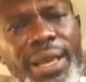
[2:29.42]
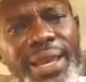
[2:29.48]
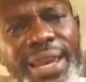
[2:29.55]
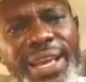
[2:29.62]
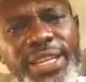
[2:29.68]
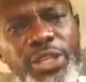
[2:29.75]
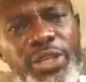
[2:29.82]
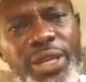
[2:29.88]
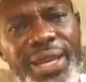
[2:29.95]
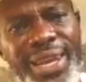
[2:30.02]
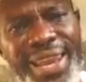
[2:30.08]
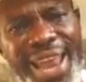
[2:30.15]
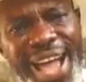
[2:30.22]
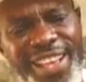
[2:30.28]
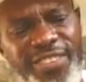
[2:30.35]
Let your
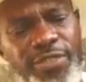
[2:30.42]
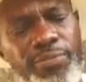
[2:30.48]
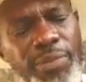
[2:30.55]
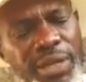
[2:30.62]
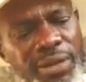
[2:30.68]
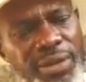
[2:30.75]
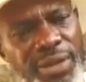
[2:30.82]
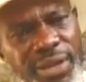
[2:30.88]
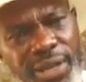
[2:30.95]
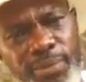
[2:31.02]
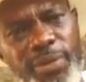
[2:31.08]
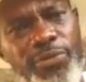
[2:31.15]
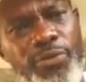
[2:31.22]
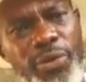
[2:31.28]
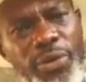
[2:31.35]
last meal, now let
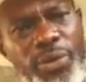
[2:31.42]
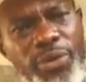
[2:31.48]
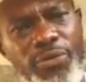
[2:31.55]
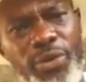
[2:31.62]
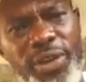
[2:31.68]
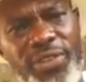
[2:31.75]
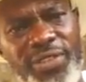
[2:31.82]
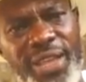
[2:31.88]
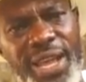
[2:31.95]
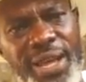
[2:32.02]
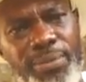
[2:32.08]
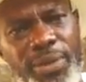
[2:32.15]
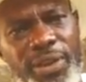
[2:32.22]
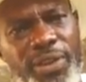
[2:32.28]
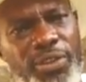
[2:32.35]
me rephrase that
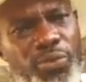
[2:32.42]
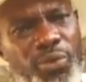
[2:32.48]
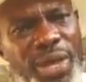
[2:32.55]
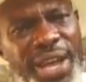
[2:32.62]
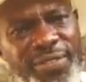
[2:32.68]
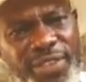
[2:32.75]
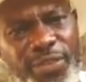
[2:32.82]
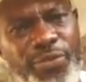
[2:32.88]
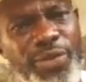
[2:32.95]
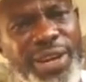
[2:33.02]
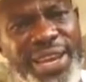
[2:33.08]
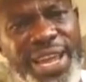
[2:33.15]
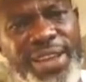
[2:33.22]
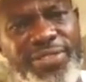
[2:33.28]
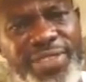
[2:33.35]
because we have different
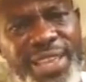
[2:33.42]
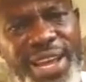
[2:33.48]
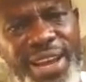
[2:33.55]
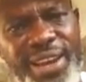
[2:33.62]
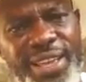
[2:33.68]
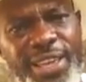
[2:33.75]
lifestyles.